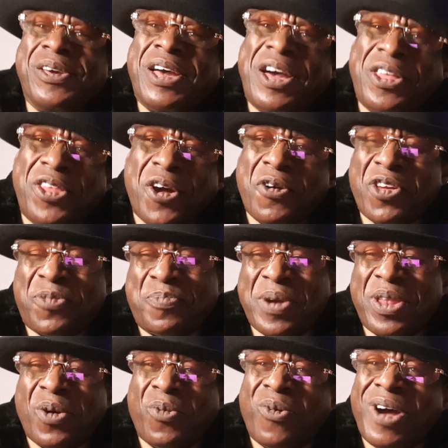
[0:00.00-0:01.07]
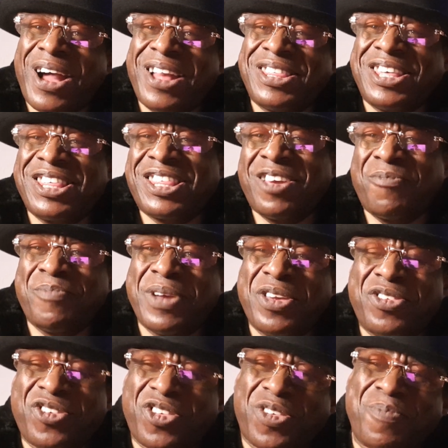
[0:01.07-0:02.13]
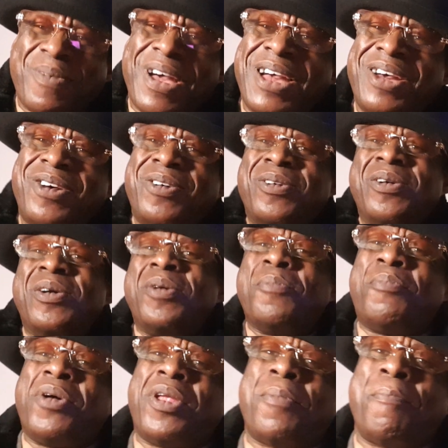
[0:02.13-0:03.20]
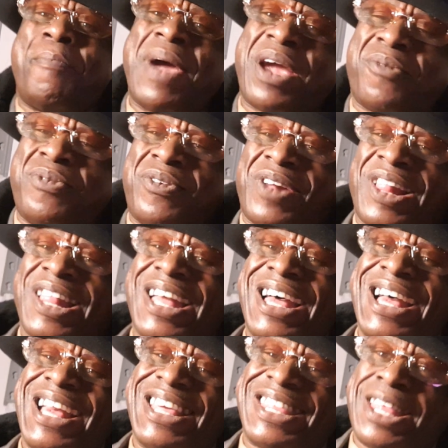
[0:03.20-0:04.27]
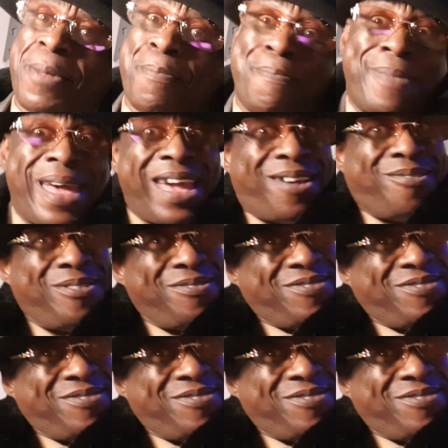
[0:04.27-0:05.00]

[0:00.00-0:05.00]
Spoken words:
I know it's been a while since I've made you smile, but I'm back with class and I'm back with